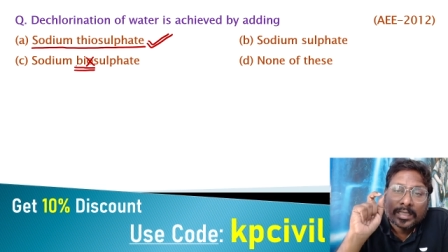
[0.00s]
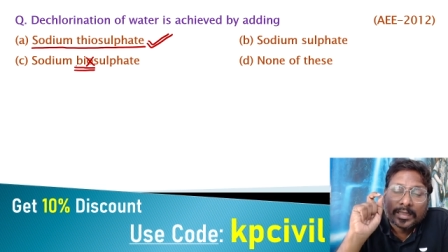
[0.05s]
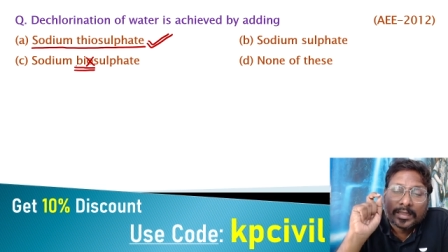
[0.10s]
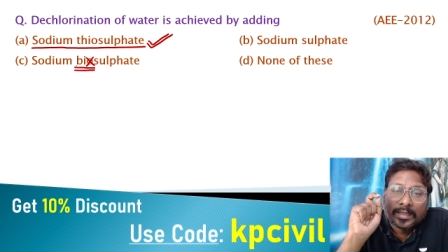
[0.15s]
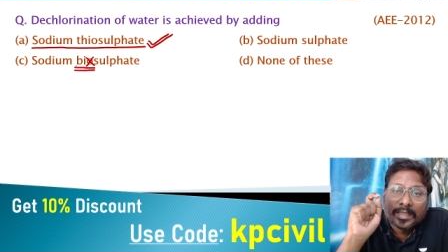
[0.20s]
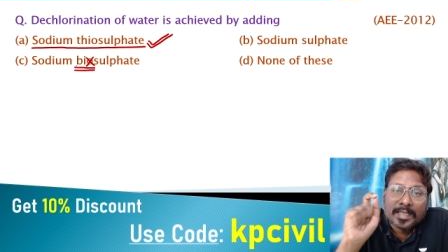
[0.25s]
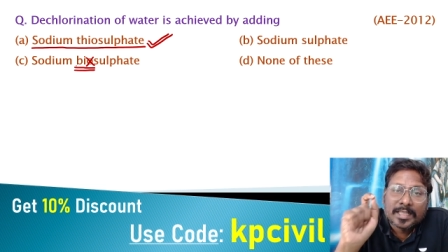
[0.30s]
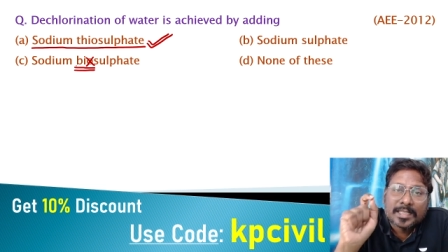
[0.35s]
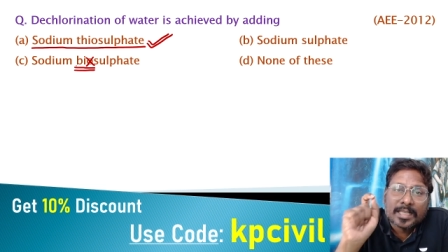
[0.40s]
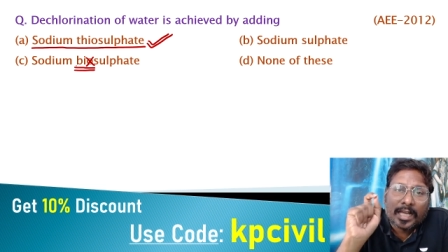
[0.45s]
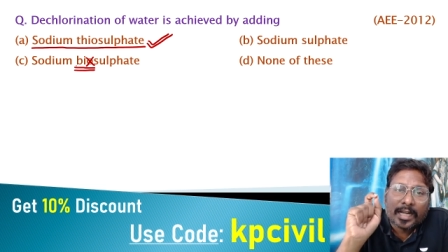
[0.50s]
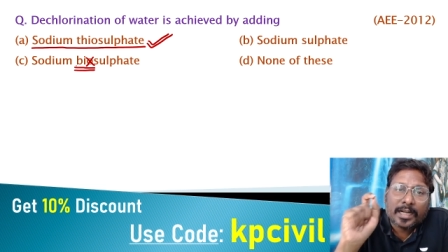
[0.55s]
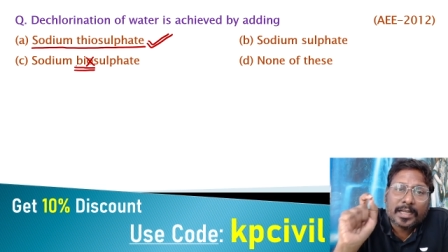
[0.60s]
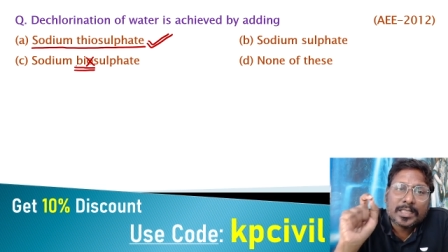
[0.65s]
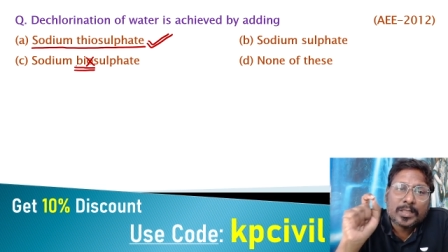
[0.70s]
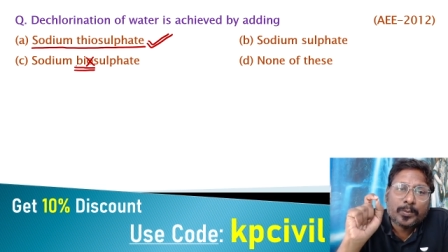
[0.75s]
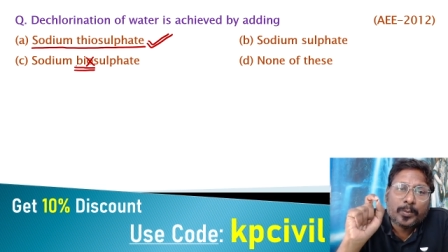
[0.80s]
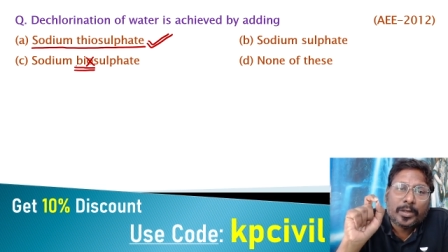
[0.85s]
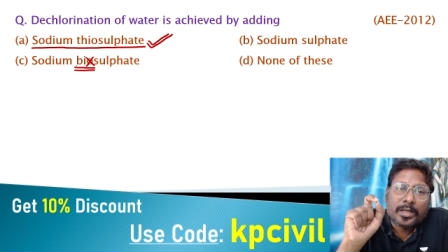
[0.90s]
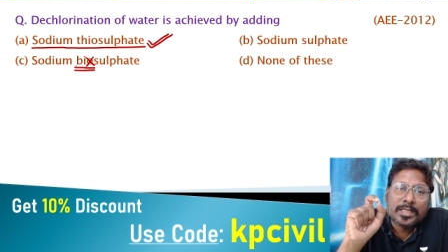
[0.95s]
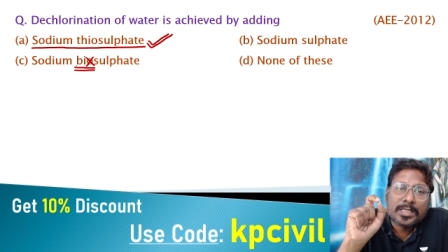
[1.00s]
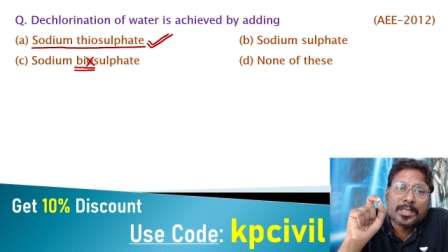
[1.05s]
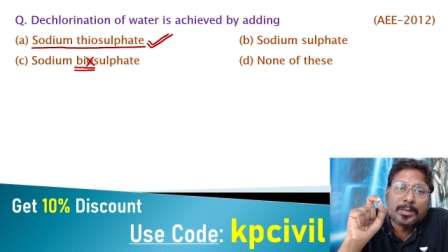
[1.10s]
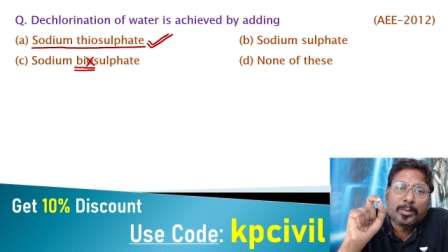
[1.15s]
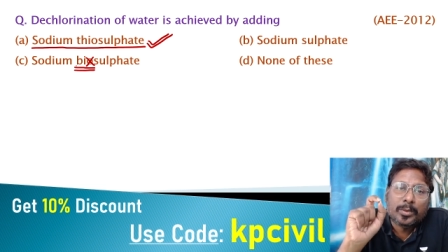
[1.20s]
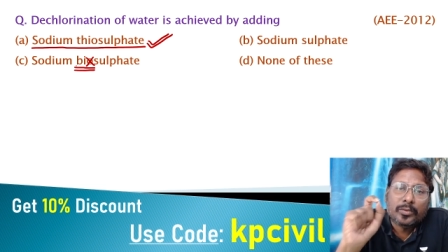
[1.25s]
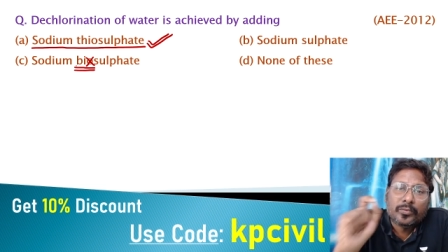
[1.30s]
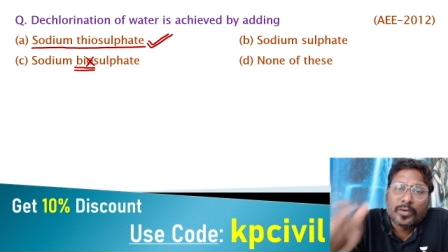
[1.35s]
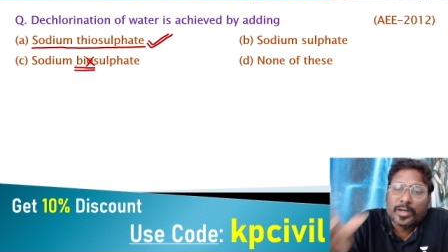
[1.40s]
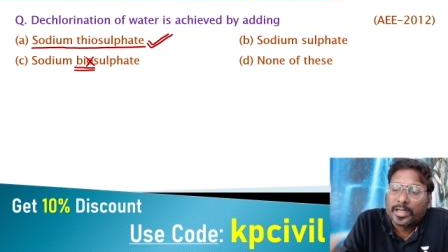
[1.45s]
These are
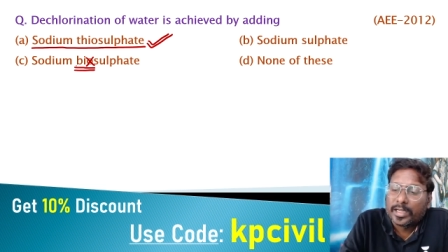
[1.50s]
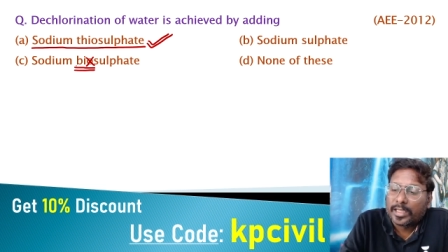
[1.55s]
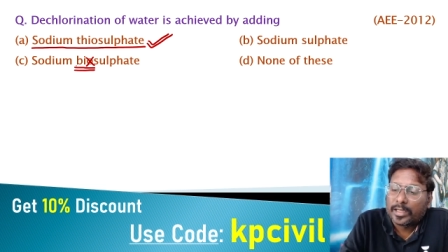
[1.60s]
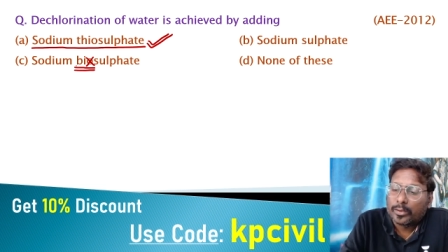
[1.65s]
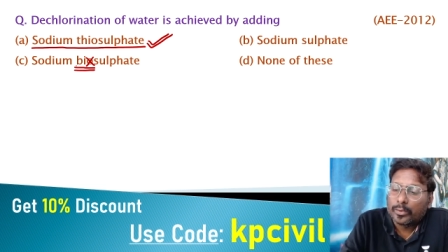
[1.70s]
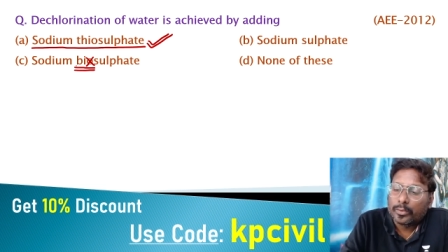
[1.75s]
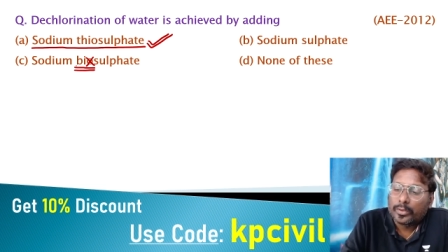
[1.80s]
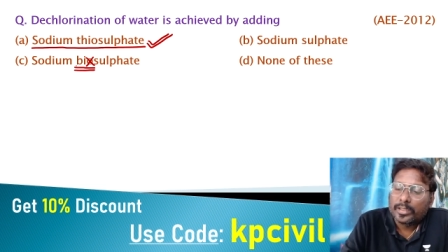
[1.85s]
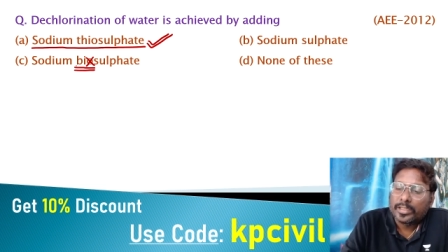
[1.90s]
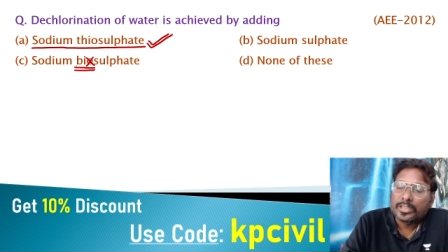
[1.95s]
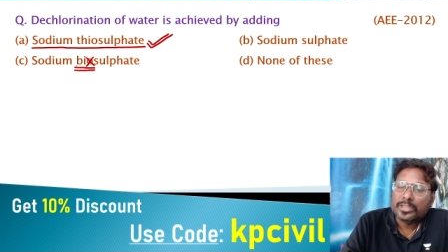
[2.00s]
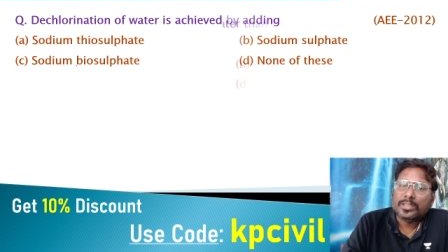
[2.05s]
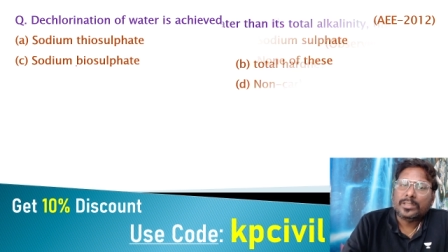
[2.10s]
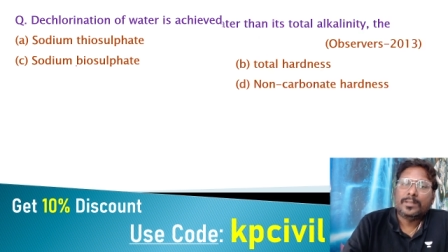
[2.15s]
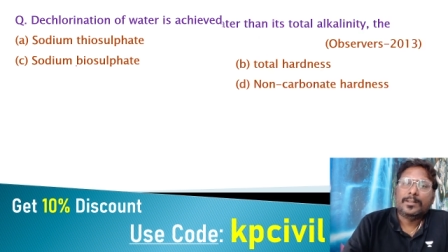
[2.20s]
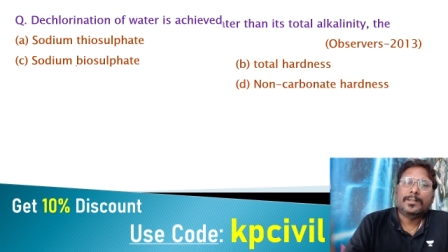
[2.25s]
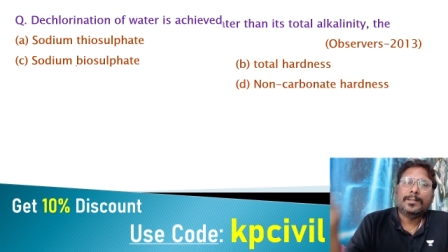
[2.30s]
responsible for dechlorination.